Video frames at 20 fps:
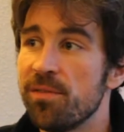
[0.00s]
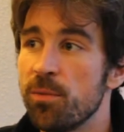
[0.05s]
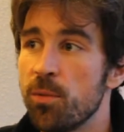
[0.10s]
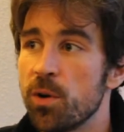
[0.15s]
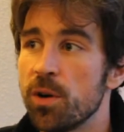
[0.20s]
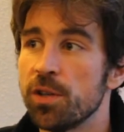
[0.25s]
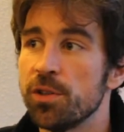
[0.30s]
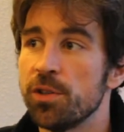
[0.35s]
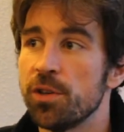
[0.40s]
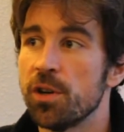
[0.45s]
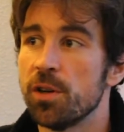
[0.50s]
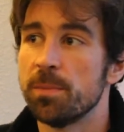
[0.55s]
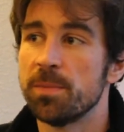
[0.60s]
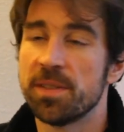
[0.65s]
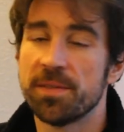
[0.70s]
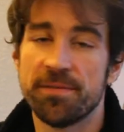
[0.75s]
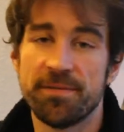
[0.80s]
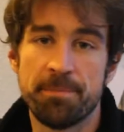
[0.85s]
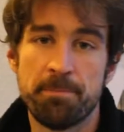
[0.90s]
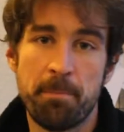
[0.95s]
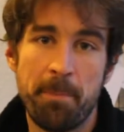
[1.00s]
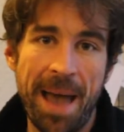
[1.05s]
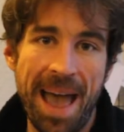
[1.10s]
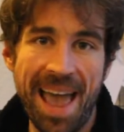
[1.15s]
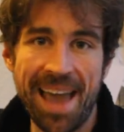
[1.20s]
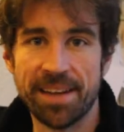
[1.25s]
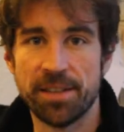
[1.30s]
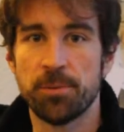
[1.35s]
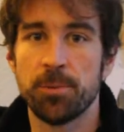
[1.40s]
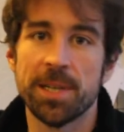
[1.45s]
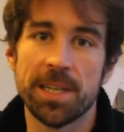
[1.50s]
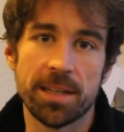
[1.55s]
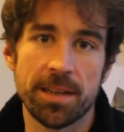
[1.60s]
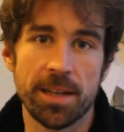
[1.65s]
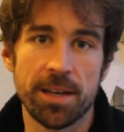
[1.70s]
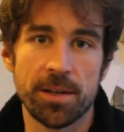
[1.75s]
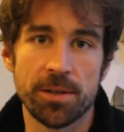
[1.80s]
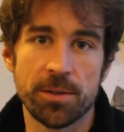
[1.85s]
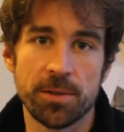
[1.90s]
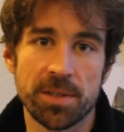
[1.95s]
wardrobes packed with
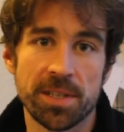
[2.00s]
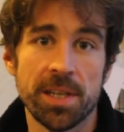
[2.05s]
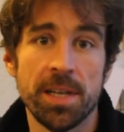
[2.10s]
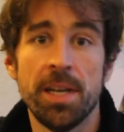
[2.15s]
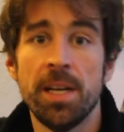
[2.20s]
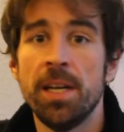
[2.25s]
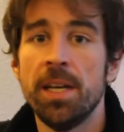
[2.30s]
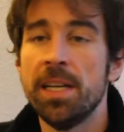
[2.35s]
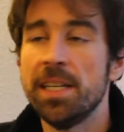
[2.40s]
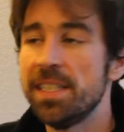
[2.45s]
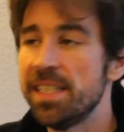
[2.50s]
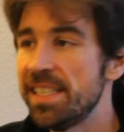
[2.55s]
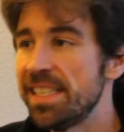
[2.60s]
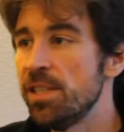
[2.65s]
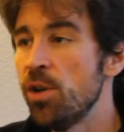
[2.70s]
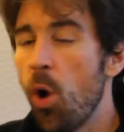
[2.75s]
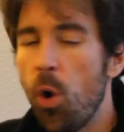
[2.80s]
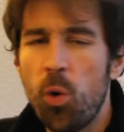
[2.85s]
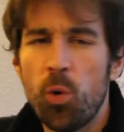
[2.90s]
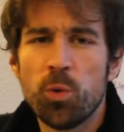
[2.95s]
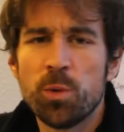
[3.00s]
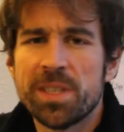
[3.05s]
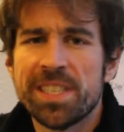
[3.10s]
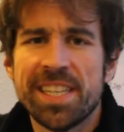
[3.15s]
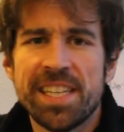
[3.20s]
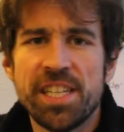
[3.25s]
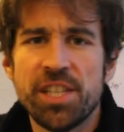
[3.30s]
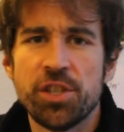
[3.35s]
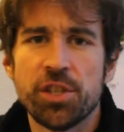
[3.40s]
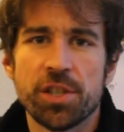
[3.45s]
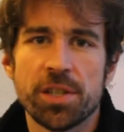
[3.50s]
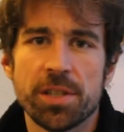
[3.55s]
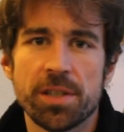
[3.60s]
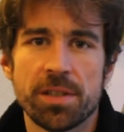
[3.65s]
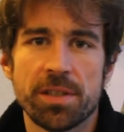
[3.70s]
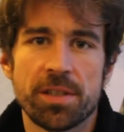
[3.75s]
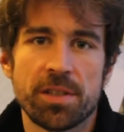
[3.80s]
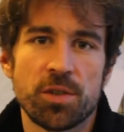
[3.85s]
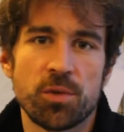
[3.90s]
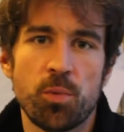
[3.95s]
clothes, old
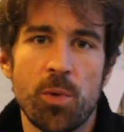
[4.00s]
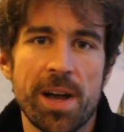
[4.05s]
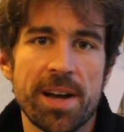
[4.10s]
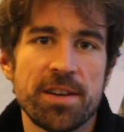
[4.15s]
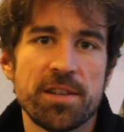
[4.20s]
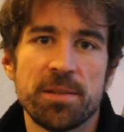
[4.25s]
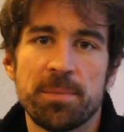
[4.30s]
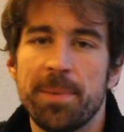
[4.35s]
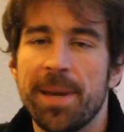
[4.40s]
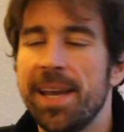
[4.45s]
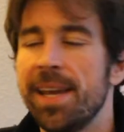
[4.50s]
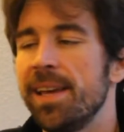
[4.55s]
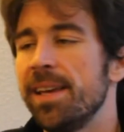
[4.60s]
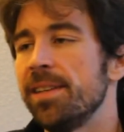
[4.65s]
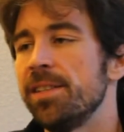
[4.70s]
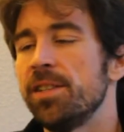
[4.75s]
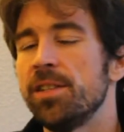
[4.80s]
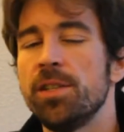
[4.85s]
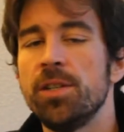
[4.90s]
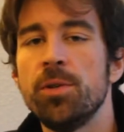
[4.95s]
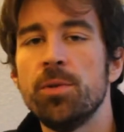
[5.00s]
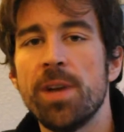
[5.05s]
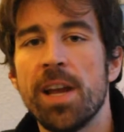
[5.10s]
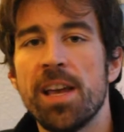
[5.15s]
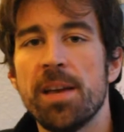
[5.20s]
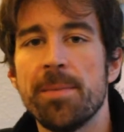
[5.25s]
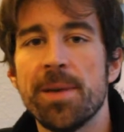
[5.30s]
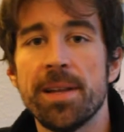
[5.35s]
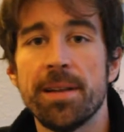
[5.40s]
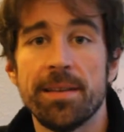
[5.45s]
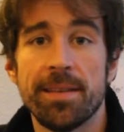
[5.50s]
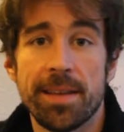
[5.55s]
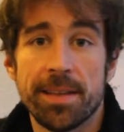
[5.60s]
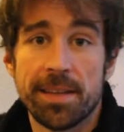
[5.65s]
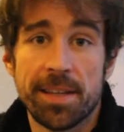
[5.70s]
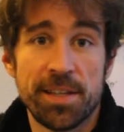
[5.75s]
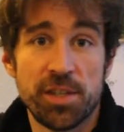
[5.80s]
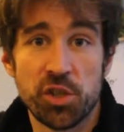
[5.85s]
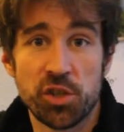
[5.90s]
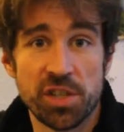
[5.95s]
t-shirts, sweaters, pants, you name it, that
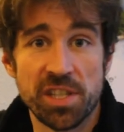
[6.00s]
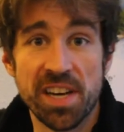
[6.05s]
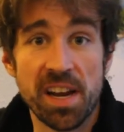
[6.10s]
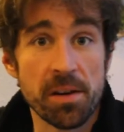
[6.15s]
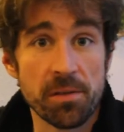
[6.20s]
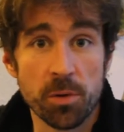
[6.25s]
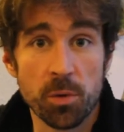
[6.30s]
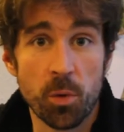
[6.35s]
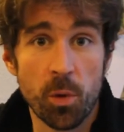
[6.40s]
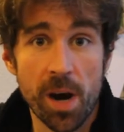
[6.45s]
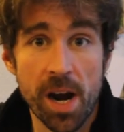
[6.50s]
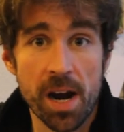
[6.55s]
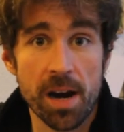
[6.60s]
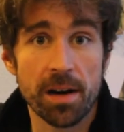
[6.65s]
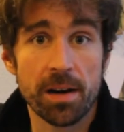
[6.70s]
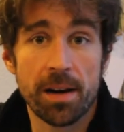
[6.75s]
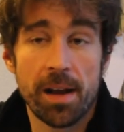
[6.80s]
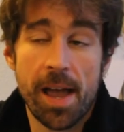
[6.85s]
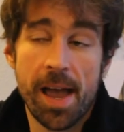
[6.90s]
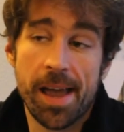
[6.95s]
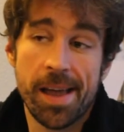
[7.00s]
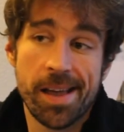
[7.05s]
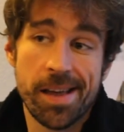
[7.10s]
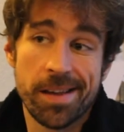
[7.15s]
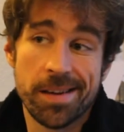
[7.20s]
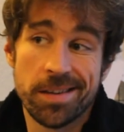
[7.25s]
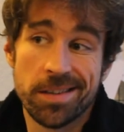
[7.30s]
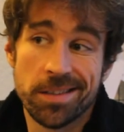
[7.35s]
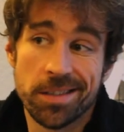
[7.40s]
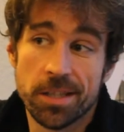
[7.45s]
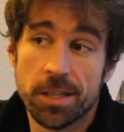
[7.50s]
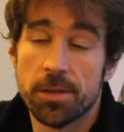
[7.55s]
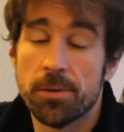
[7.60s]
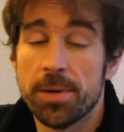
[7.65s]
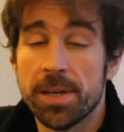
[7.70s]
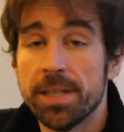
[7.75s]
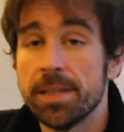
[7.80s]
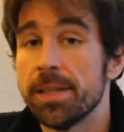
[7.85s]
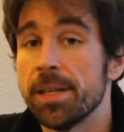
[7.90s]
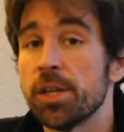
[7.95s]
they just never wear. And you know
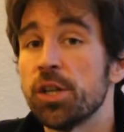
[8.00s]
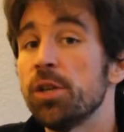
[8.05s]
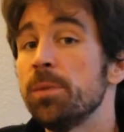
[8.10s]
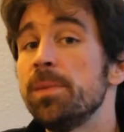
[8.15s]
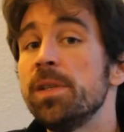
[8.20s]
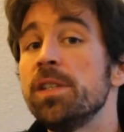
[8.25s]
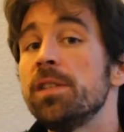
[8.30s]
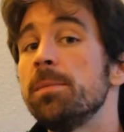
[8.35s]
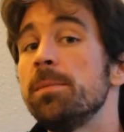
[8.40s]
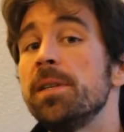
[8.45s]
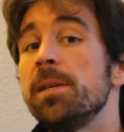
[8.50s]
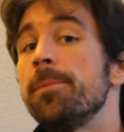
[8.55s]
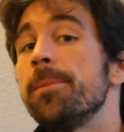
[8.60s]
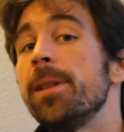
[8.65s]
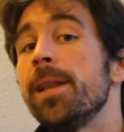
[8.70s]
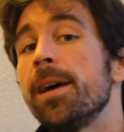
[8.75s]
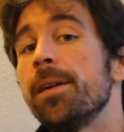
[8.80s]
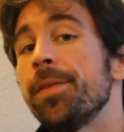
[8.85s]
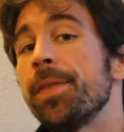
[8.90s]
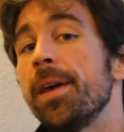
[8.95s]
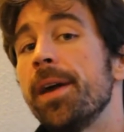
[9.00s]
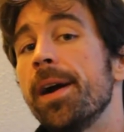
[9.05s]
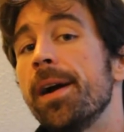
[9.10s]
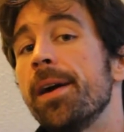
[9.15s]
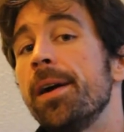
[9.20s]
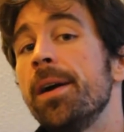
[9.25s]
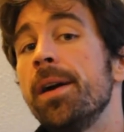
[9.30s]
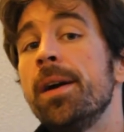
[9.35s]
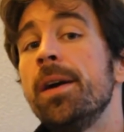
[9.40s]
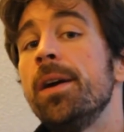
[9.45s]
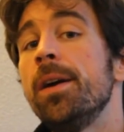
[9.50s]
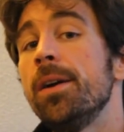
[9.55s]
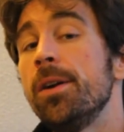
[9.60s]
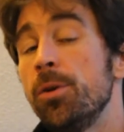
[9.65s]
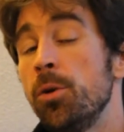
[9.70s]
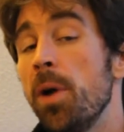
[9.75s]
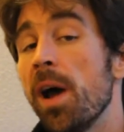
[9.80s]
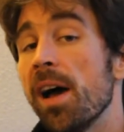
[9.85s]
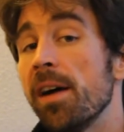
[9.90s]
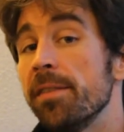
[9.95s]
what? There could be some people out there
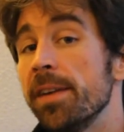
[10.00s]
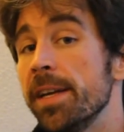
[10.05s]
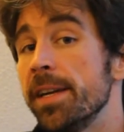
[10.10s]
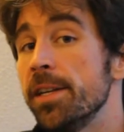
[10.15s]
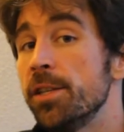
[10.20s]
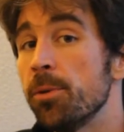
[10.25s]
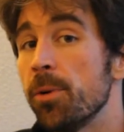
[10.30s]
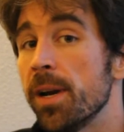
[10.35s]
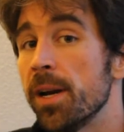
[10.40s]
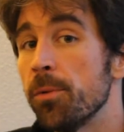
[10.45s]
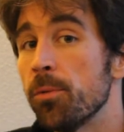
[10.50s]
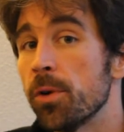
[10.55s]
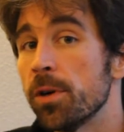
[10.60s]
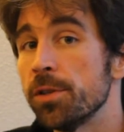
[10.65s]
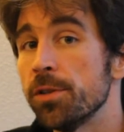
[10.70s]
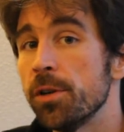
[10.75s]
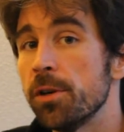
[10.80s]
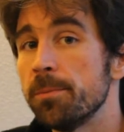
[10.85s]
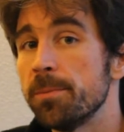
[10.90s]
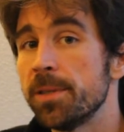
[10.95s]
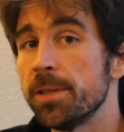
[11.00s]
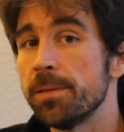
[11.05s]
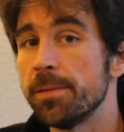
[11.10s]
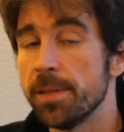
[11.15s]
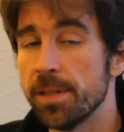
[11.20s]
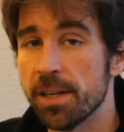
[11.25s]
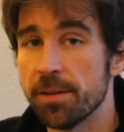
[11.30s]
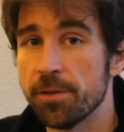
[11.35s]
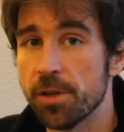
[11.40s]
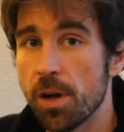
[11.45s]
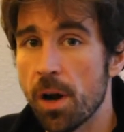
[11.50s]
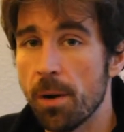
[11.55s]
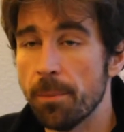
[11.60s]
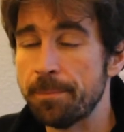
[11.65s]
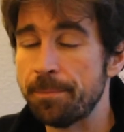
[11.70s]
who have 80-20 wardrobes. You never know.